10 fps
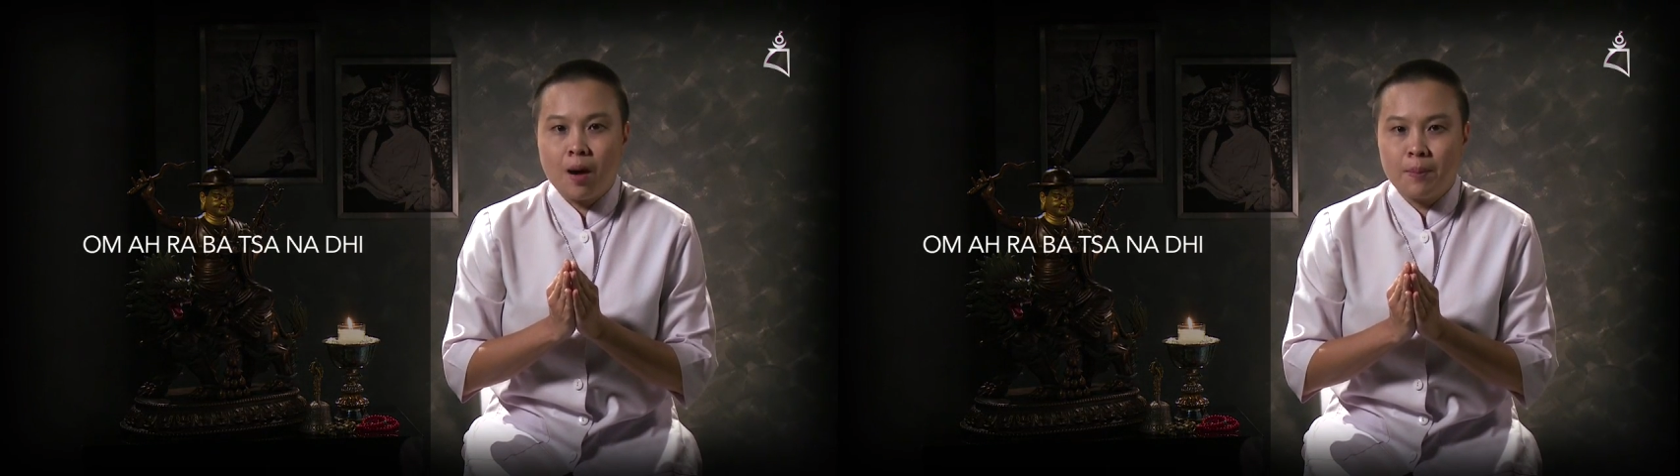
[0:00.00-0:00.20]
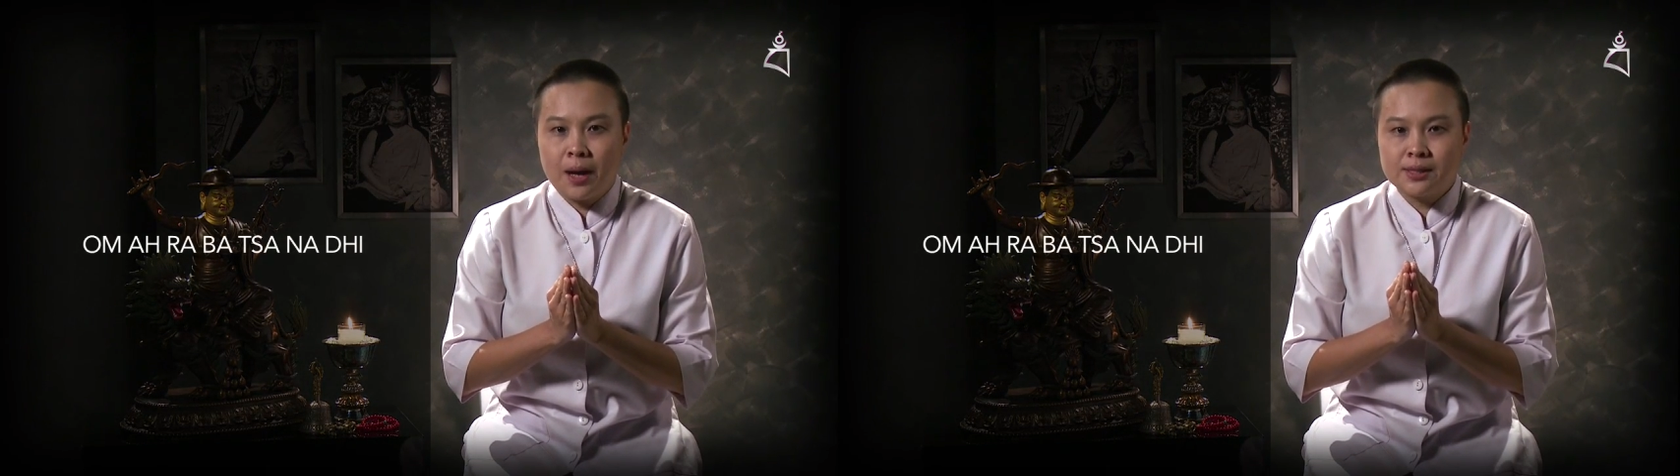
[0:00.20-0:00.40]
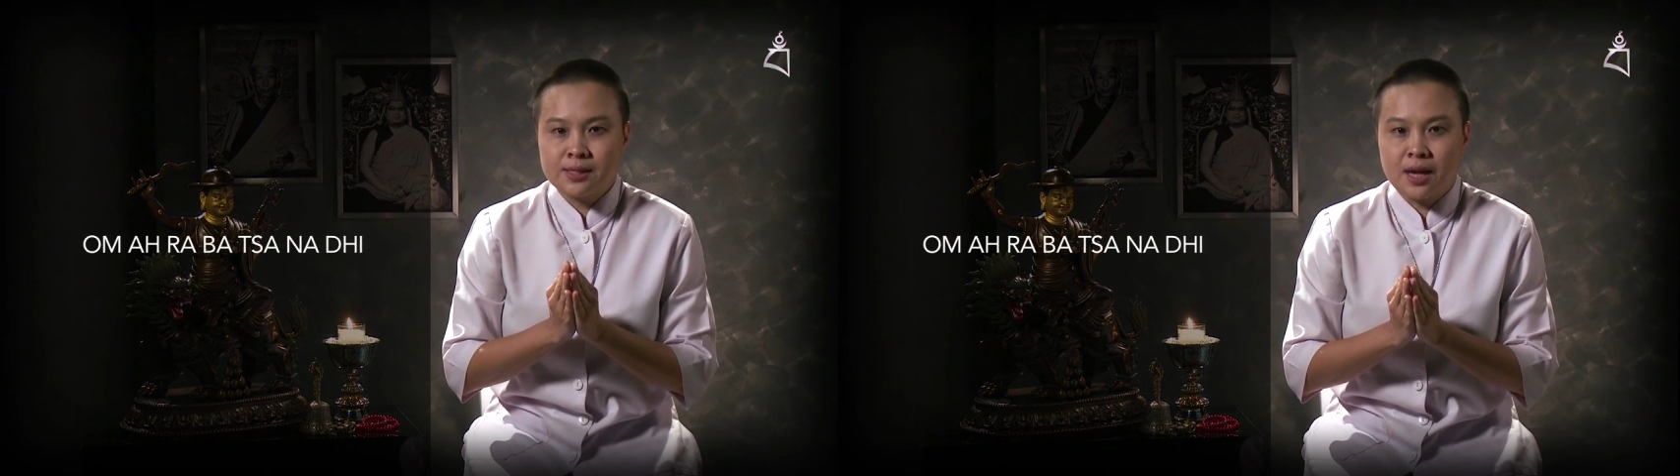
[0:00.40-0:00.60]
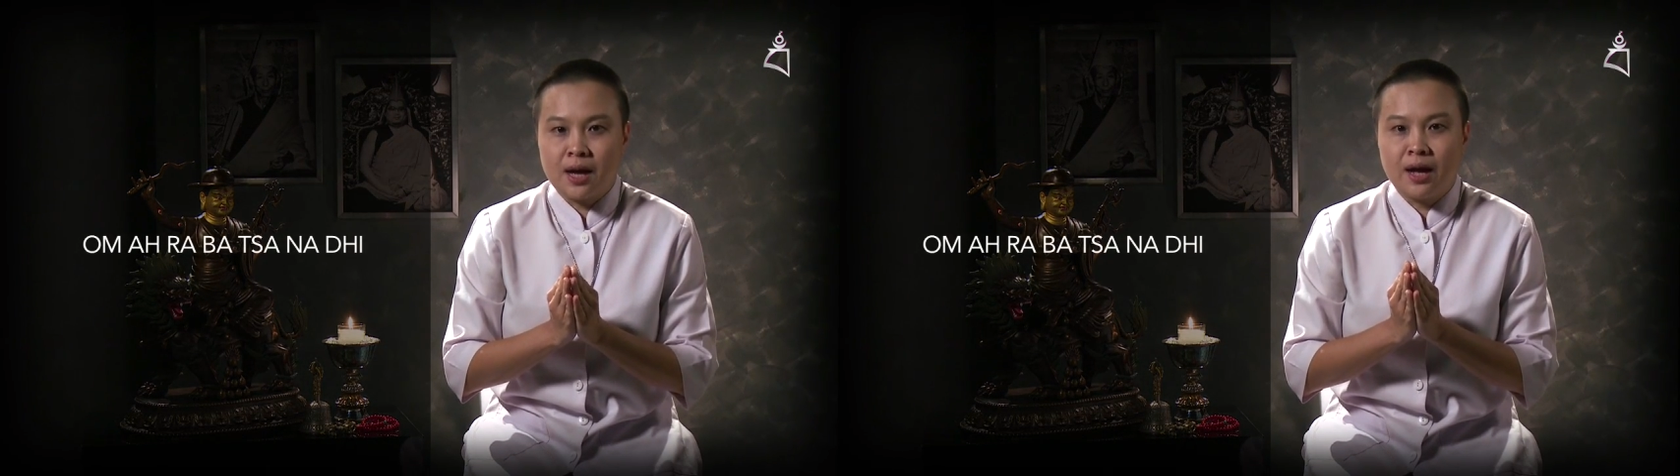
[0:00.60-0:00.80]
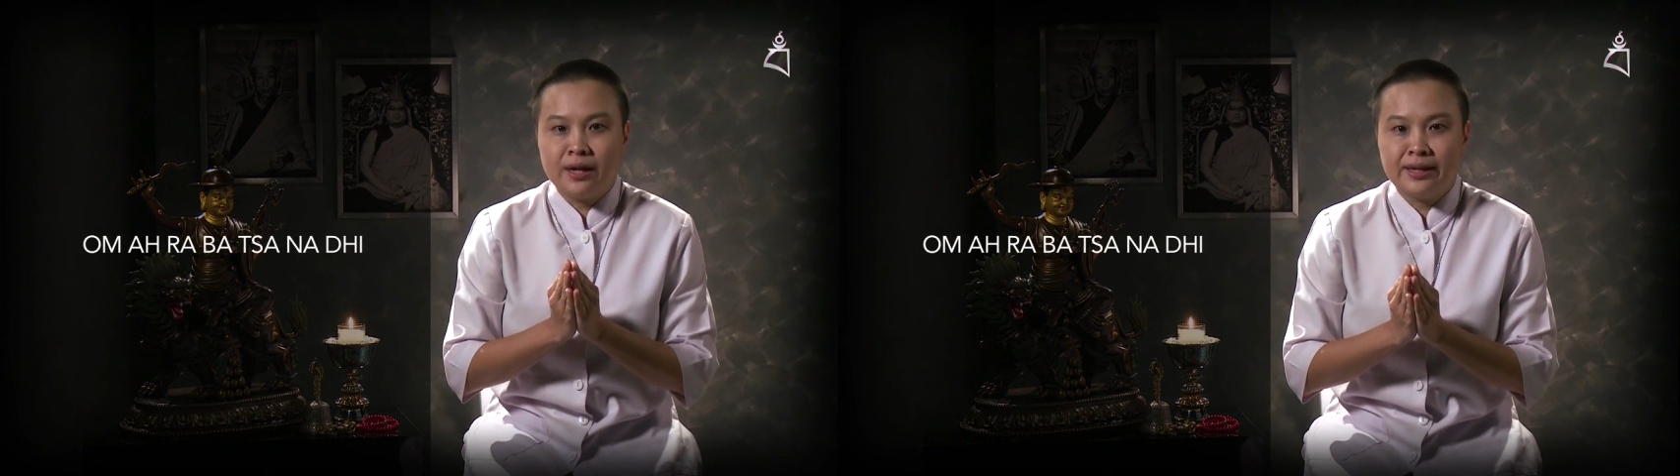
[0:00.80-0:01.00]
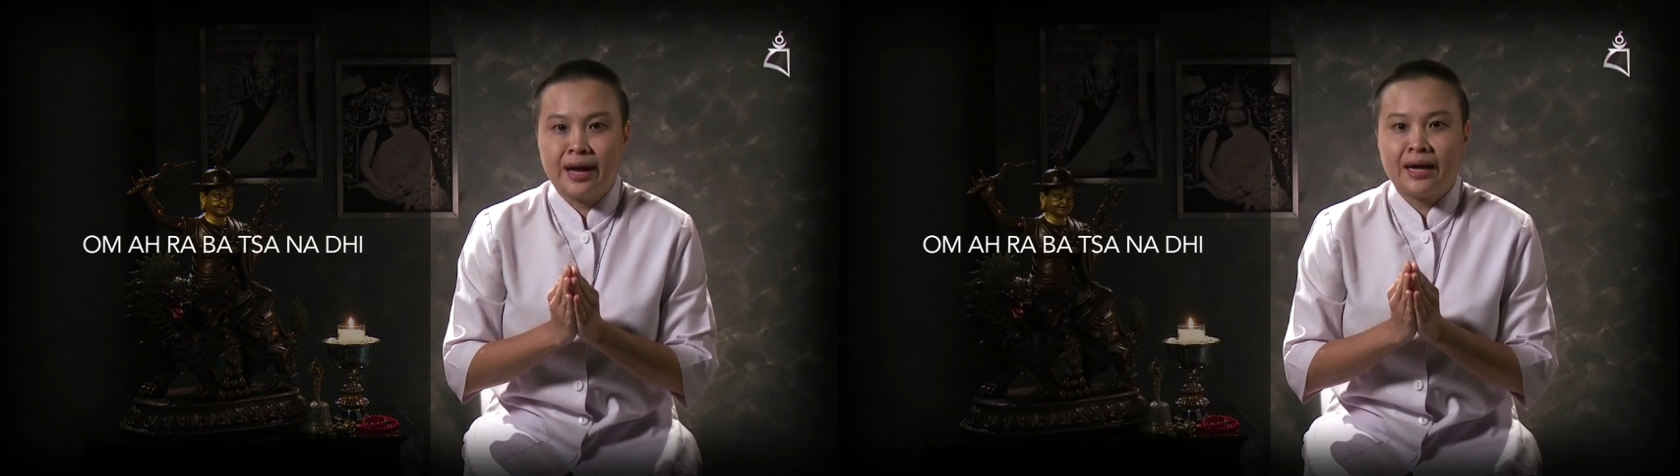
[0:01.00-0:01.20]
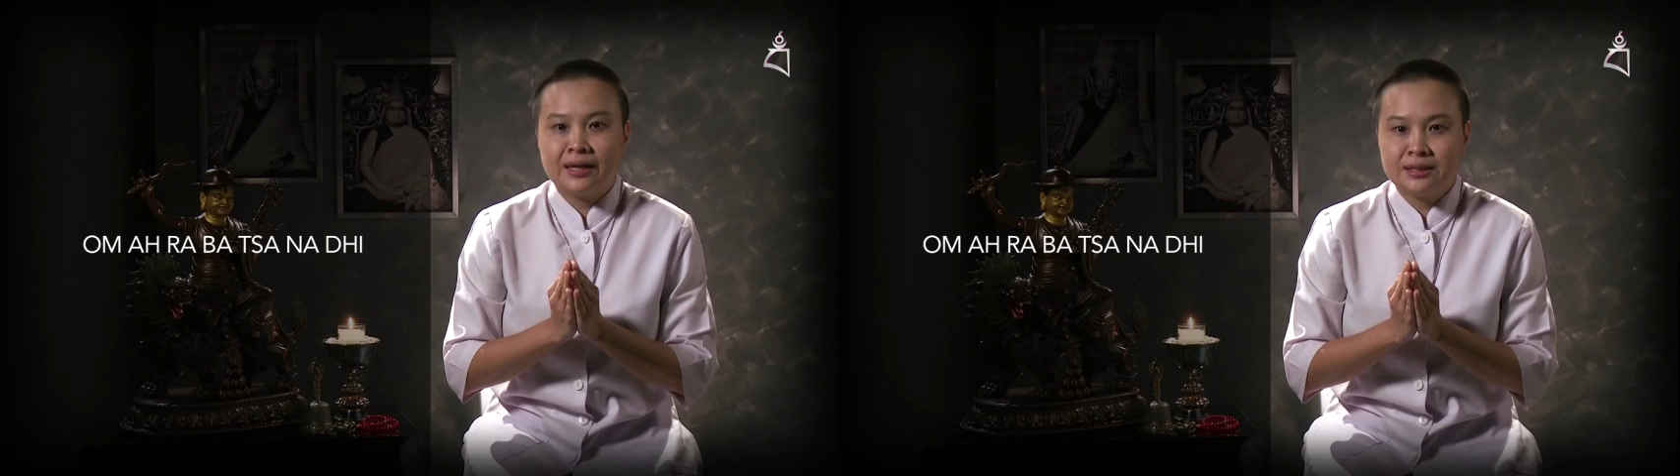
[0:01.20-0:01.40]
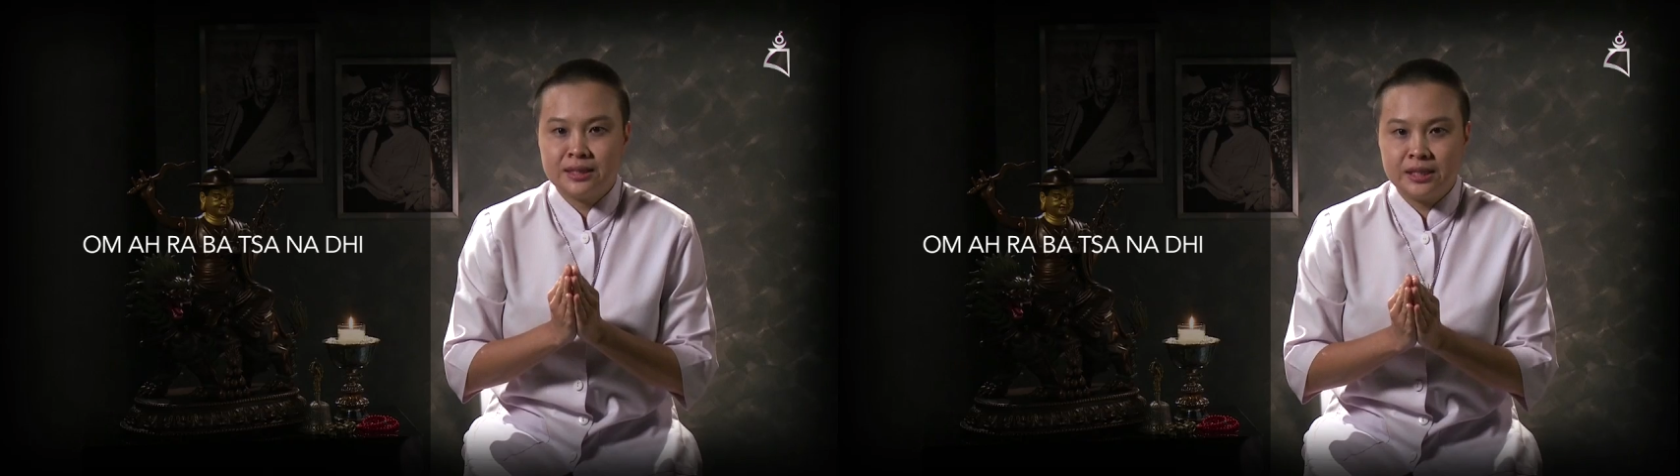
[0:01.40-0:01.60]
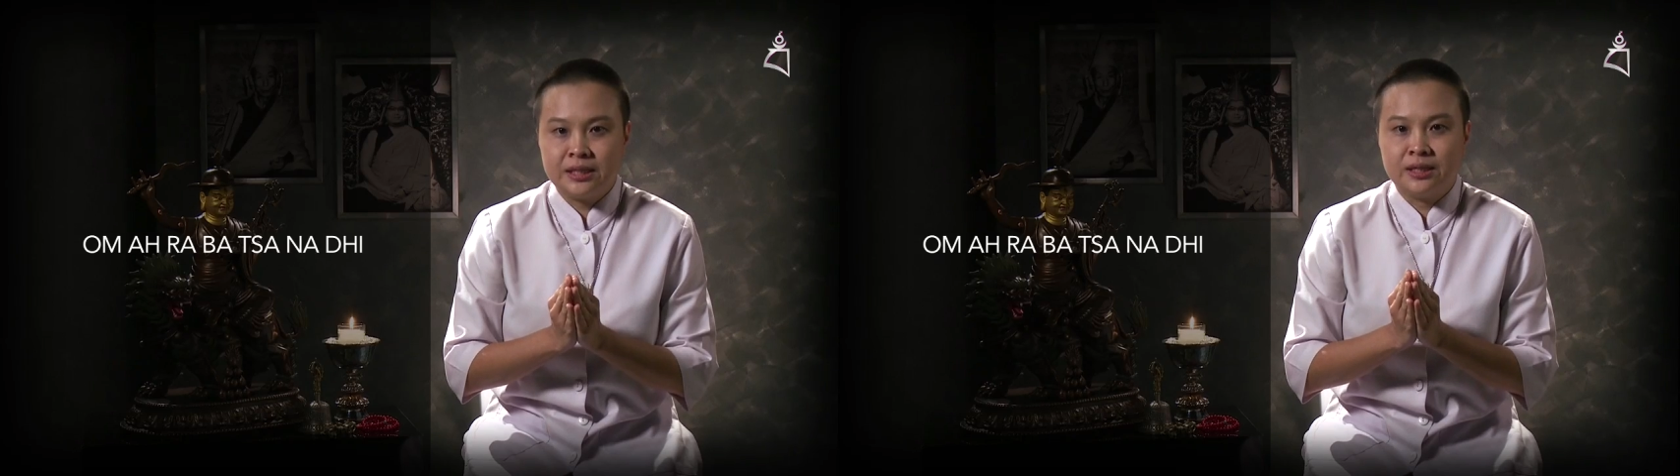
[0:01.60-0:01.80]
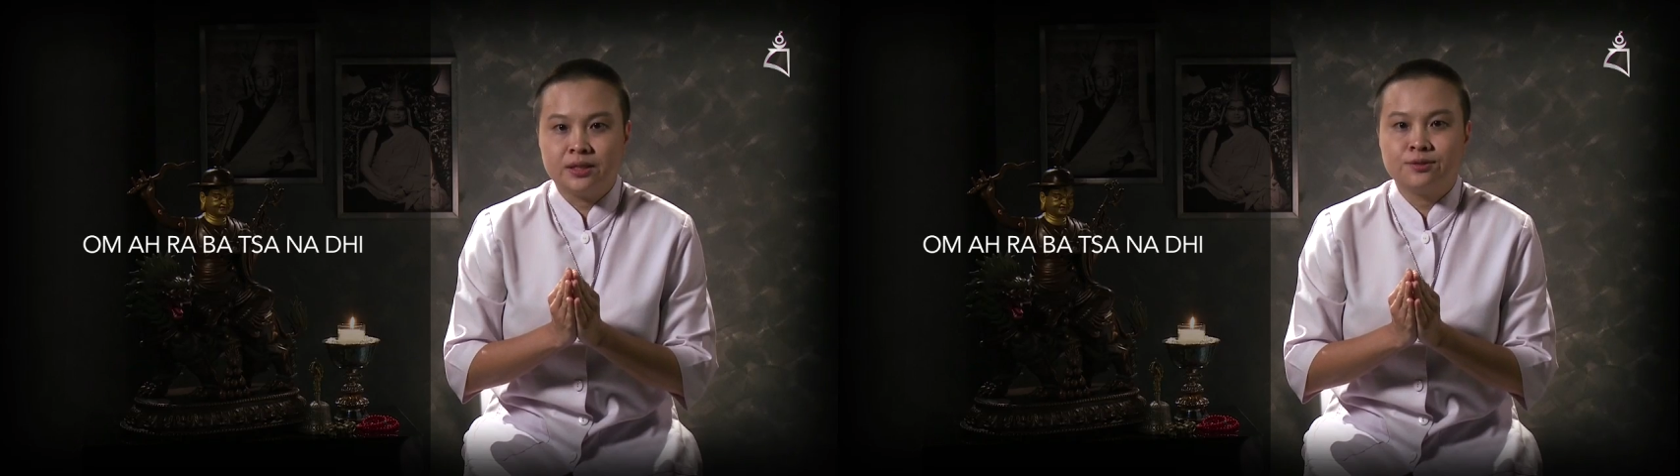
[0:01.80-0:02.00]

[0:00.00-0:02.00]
Basa Na Di